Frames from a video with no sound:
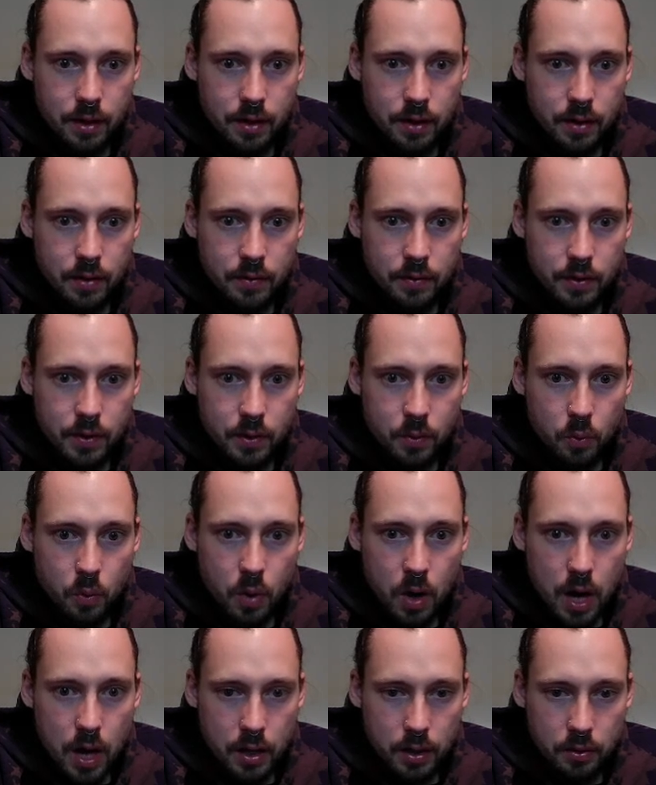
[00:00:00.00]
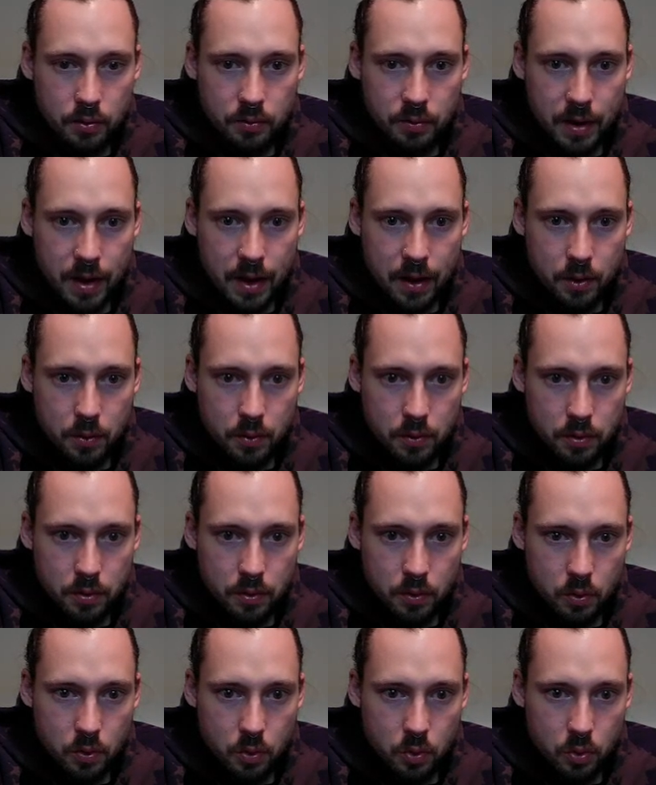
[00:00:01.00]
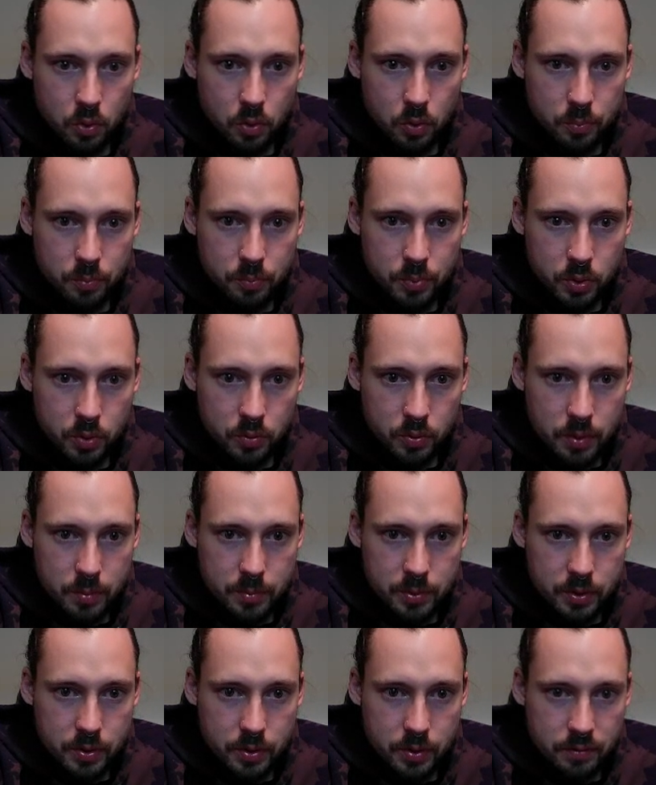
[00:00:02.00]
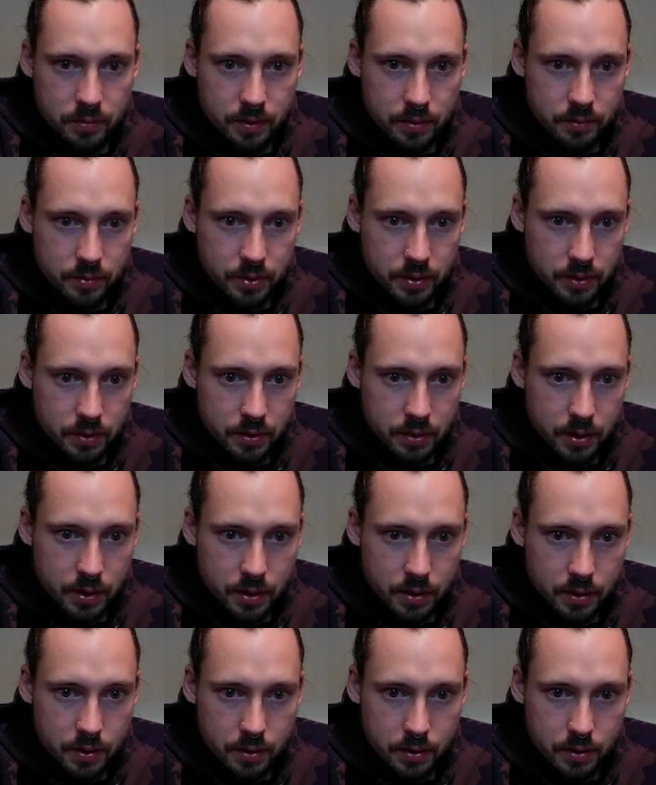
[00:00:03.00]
and then walk around the whole perimeter of everything.